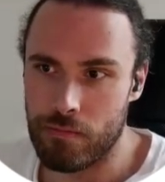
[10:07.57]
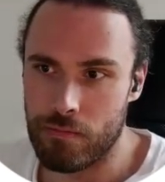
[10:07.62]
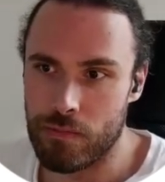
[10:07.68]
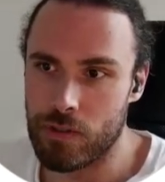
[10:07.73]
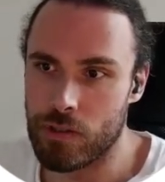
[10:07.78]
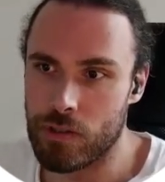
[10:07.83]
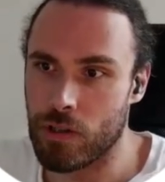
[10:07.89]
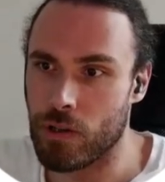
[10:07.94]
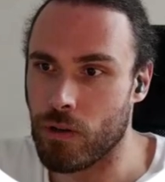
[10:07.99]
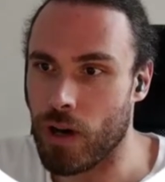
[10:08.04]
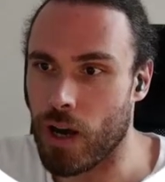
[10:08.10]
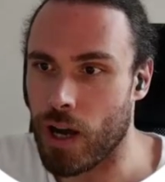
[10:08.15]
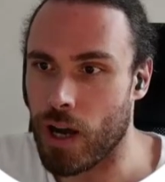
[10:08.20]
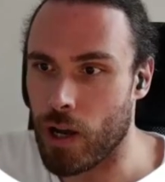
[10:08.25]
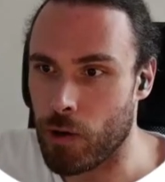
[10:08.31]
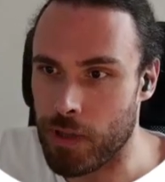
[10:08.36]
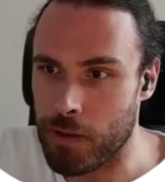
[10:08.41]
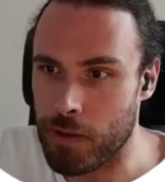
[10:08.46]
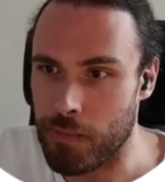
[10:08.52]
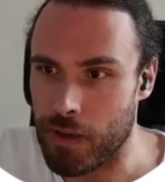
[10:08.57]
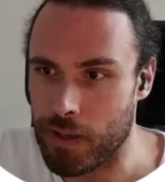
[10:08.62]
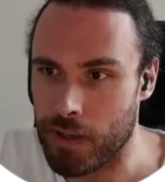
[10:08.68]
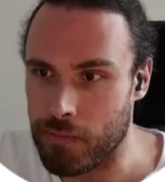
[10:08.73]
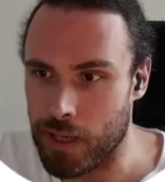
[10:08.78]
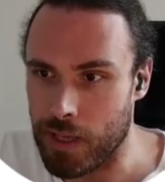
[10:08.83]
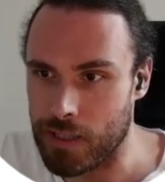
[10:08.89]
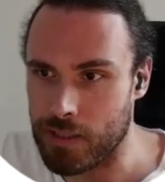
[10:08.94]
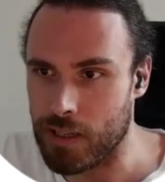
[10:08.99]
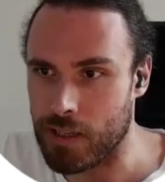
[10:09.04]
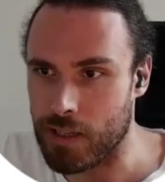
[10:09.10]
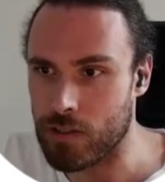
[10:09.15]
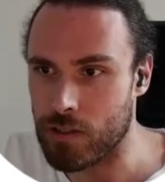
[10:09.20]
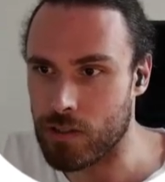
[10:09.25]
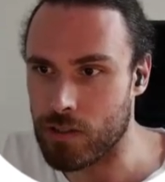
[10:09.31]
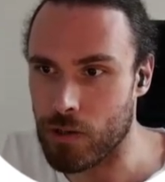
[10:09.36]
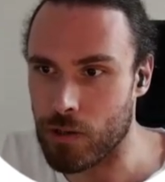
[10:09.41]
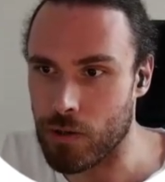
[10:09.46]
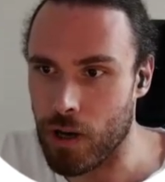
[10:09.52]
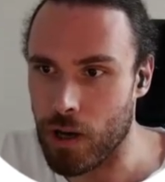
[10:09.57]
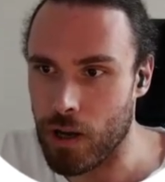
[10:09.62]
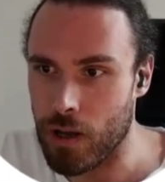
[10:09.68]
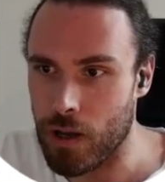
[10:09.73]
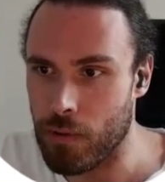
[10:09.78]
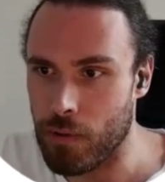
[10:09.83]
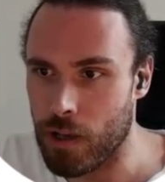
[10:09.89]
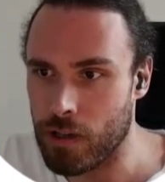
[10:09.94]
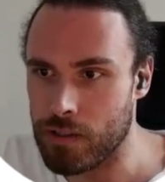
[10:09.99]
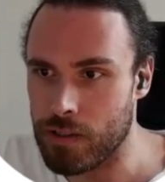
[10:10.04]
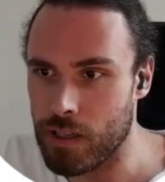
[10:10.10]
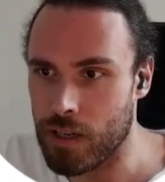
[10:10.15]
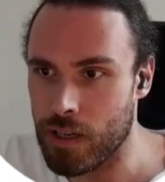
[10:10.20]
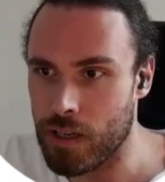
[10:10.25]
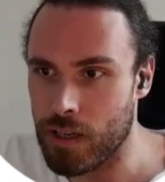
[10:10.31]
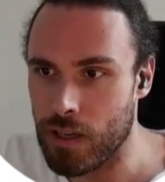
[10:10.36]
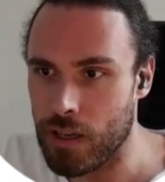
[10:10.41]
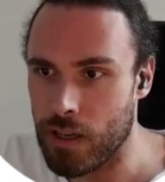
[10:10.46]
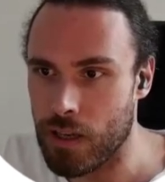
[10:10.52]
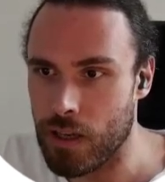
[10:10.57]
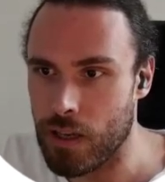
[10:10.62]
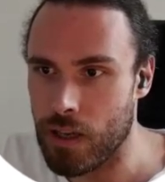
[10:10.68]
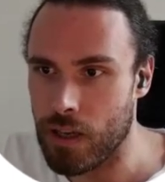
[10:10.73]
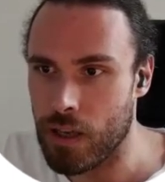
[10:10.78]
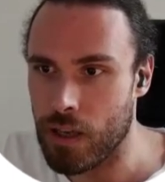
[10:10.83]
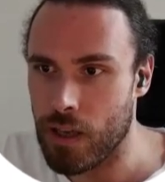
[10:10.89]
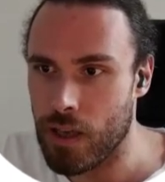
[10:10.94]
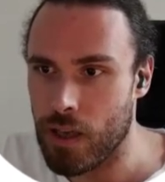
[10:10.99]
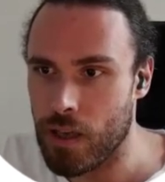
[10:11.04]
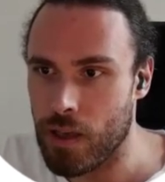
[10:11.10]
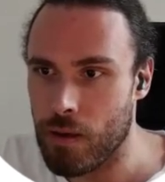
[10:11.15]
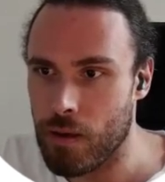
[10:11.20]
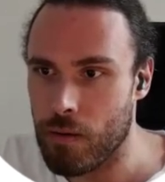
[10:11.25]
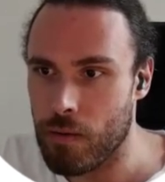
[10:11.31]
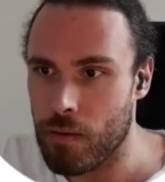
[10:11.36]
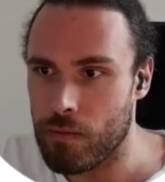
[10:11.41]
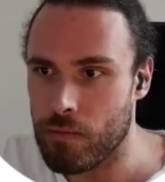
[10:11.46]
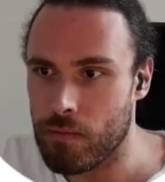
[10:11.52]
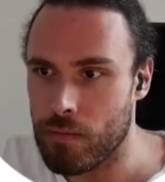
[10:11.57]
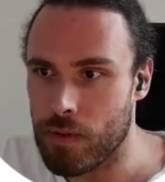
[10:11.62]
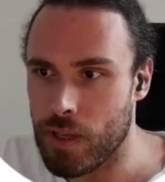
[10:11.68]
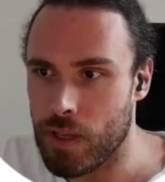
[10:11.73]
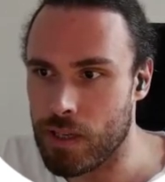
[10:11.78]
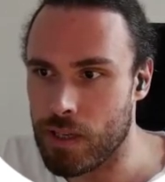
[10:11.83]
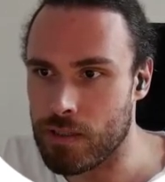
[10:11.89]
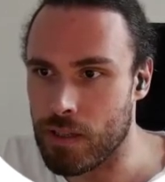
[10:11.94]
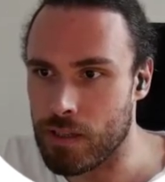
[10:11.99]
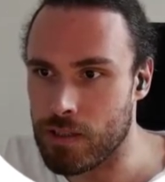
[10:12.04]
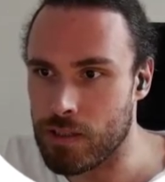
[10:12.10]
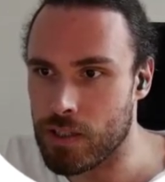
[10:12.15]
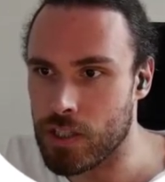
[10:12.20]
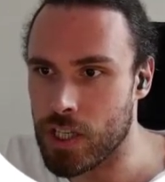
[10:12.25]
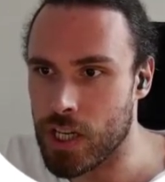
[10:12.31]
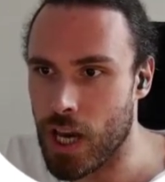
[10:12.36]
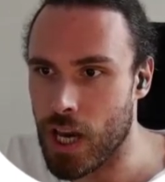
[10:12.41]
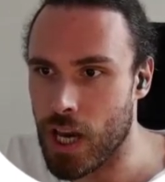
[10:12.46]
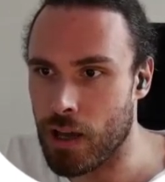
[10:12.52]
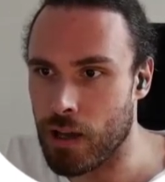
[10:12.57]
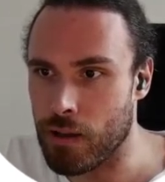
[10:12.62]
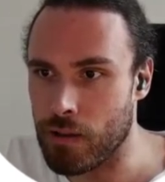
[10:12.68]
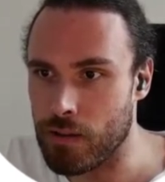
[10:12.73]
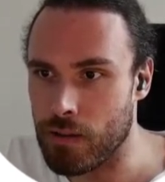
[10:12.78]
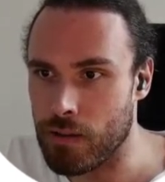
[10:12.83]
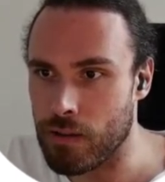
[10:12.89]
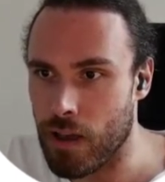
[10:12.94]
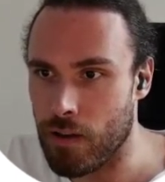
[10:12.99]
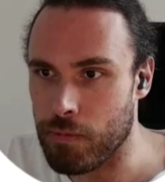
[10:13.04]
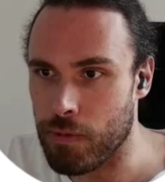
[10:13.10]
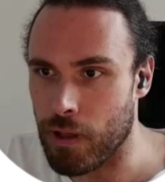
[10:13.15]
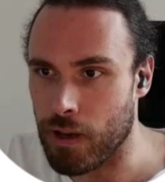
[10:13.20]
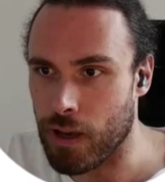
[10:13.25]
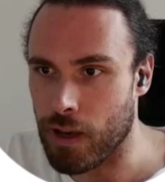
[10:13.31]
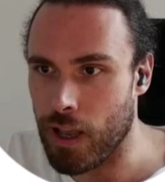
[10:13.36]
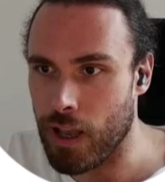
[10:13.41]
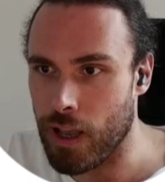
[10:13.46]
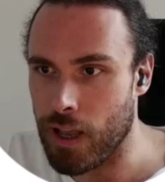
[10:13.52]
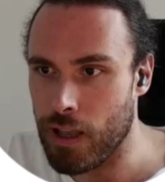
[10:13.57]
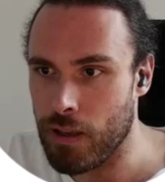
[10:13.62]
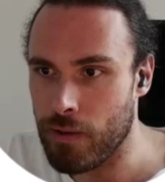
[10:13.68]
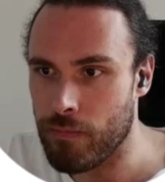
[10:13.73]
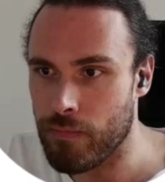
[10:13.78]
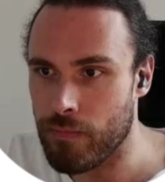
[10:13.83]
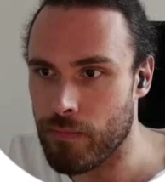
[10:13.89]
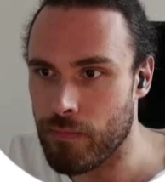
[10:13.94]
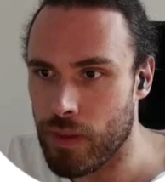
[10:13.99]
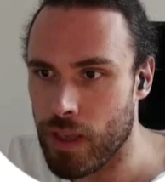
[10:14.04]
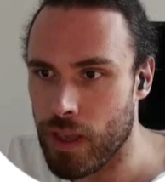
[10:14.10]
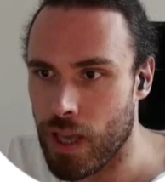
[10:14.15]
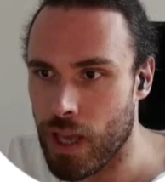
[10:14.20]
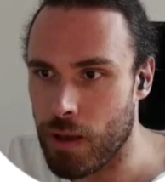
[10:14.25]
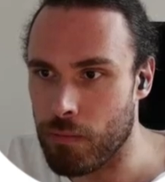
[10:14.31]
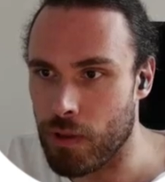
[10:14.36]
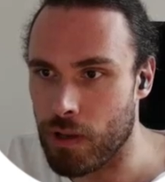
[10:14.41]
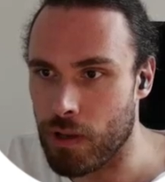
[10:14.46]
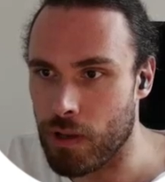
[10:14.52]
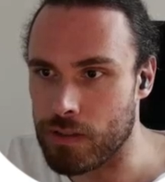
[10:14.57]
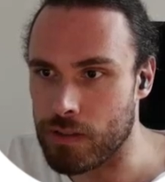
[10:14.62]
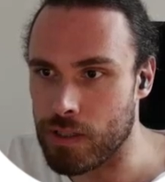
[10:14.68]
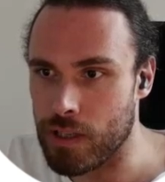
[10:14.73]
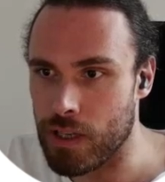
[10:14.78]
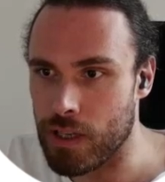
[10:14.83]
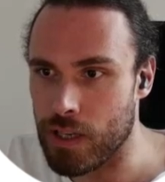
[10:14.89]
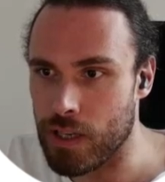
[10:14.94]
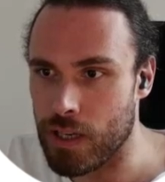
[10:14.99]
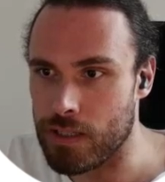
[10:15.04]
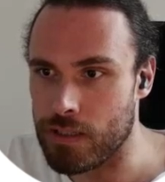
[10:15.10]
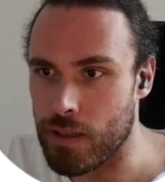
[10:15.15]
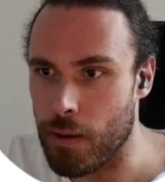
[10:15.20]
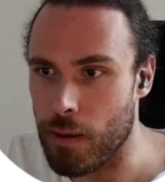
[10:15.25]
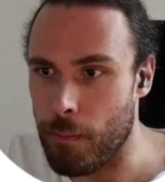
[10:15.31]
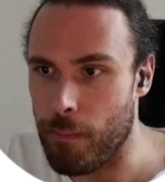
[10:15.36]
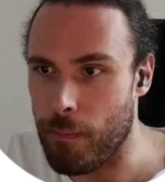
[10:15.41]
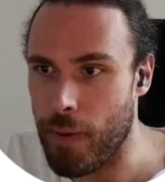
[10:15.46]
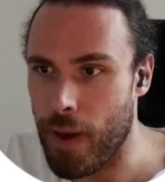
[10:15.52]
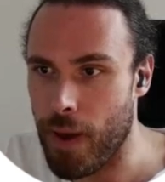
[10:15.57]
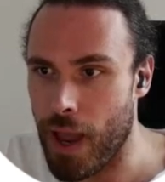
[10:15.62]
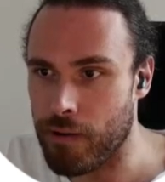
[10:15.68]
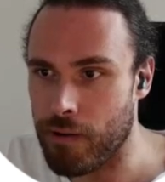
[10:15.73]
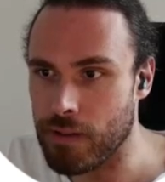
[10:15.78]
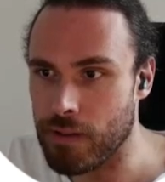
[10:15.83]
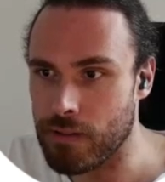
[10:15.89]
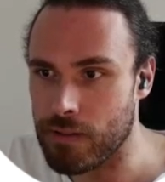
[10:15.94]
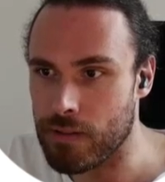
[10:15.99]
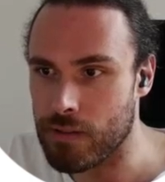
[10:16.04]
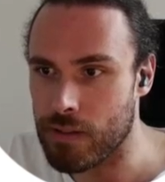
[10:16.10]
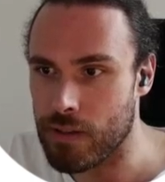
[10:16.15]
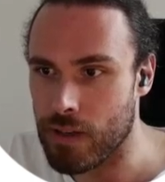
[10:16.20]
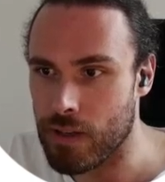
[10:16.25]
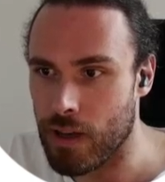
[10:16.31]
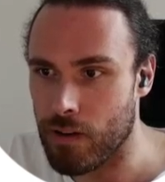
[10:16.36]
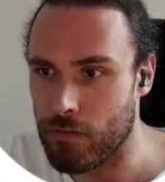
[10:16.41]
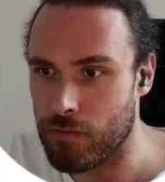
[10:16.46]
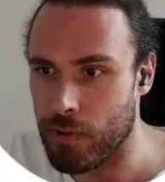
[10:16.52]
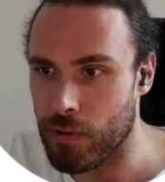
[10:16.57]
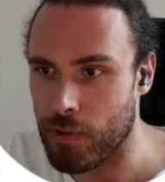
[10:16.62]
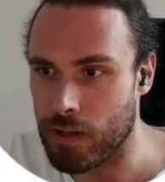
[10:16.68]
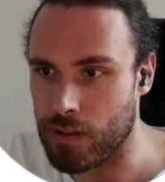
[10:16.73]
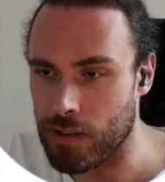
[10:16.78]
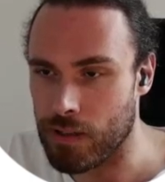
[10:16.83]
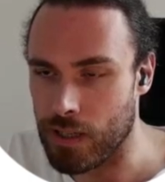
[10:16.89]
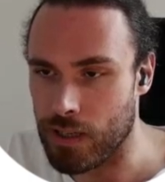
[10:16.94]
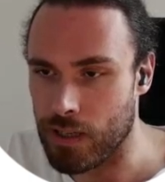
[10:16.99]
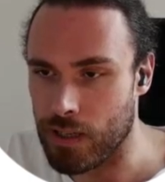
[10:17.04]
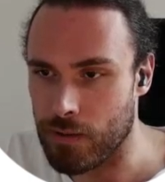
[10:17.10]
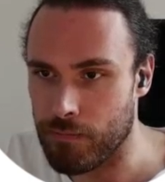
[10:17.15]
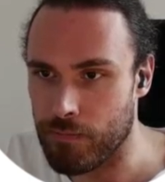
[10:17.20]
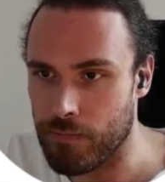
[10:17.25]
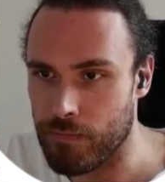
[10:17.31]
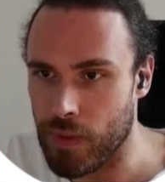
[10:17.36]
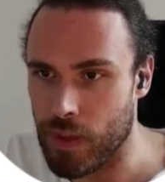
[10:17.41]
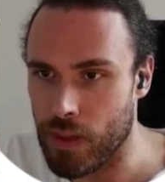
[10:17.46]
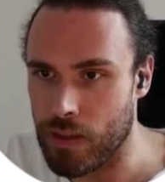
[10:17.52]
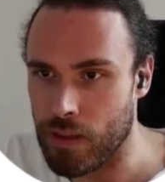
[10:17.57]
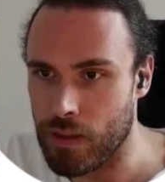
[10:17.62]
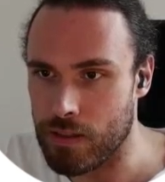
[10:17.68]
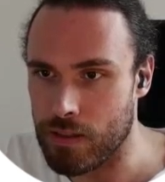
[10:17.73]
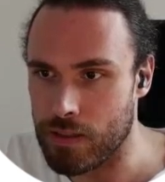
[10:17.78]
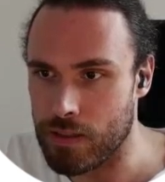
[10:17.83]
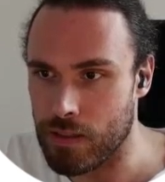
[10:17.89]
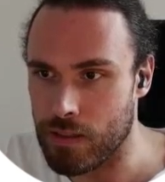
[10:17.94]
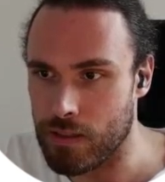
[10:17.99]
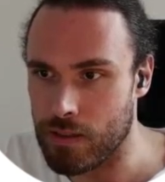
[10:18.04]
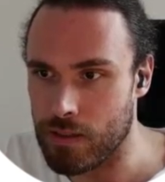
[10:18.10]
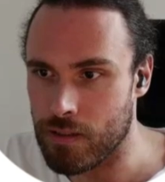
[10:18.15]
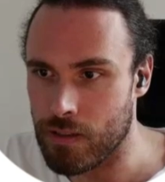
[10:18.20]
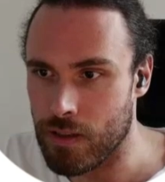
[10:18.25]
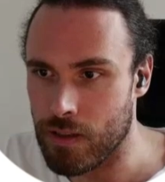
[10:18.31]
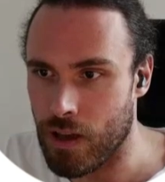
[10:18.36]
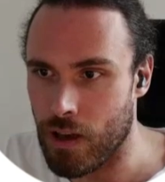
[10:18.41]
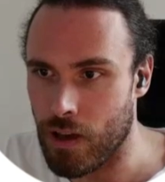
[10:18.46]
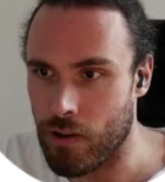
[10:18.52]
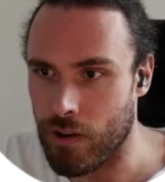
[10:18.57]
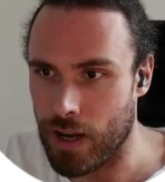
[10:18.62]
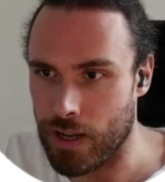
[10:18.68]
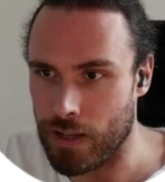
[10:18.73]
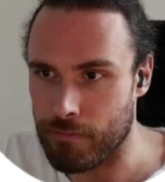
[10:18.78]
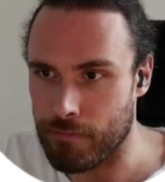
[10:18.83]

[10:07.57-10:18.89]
So I hope that makes sense. So block C is the child of block A, and block C is the parent of block D. That's all right.